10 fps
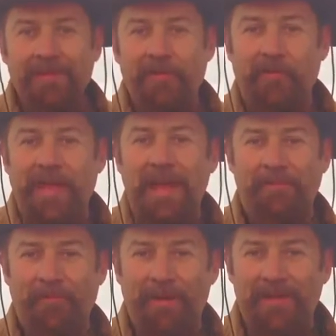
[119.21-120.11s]
other
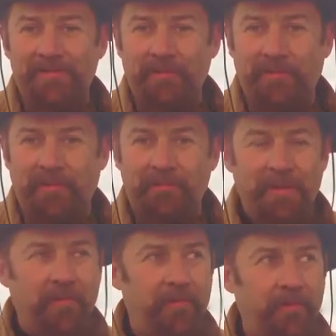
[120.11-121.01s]
camp directors and
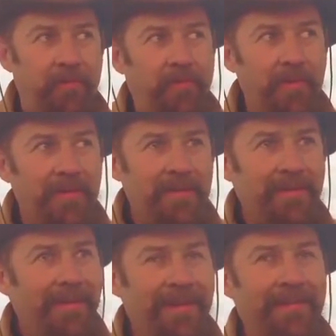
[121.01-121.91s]
ministers,
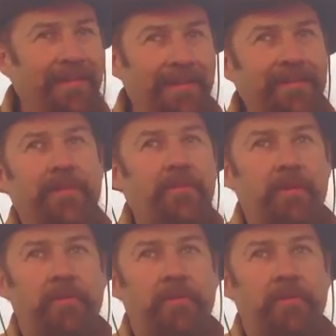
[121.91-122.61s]
hey, don't go